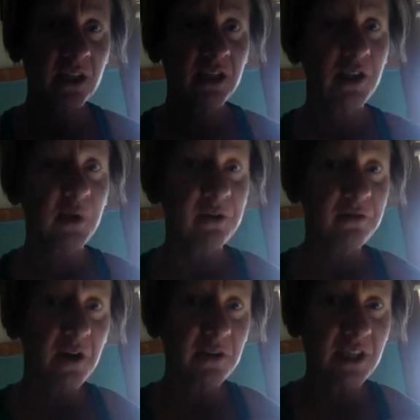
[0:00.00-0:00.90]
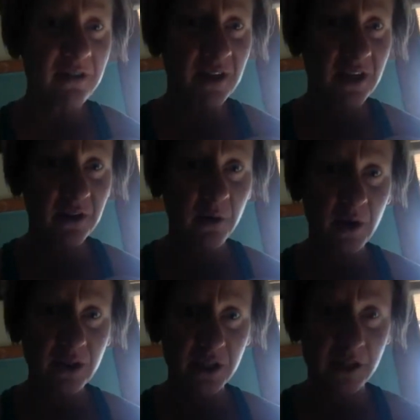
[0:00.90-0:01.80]
So if folks have any other
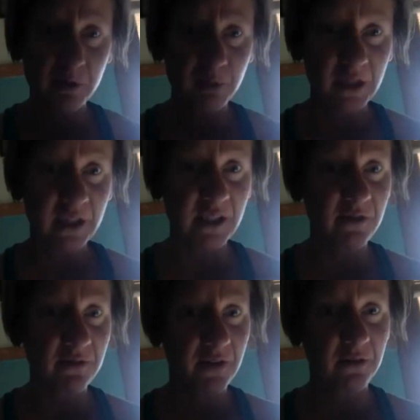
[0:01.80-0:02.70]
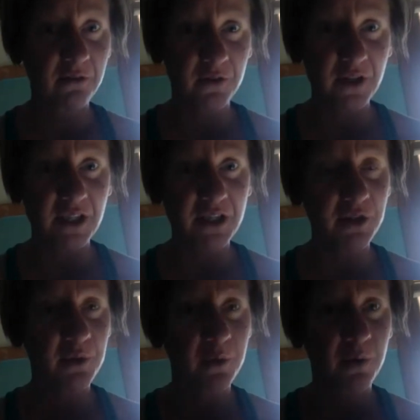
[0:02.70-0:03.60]
questions, please feel free
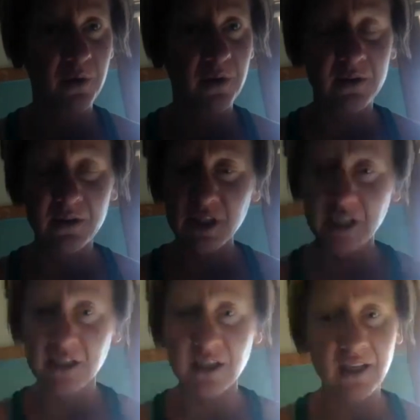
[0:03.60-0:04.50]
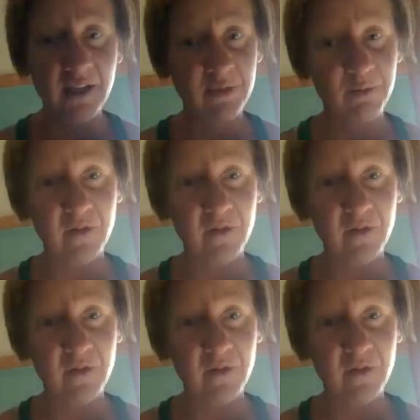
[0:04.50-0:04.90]
to send them